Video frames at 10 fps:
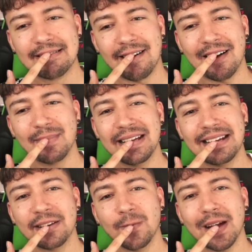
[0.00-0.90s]
I'm
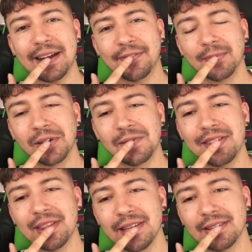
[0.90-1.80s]
leaning away from
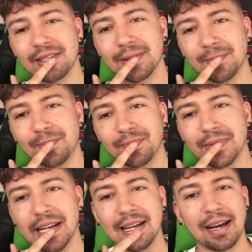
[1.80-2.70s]
Corinthians.
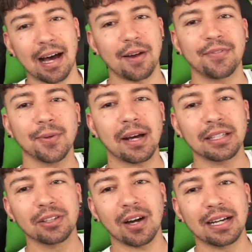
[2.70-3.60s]
And I feel like
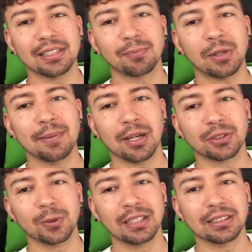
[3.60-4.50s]
you guys have pretty much
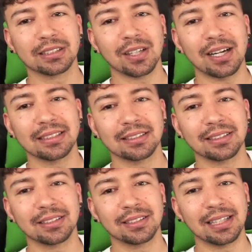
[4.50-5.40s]
already decided
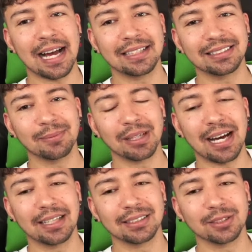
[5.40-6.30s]
that AC
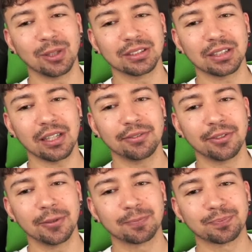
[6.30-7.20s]
Milan is the one to go for.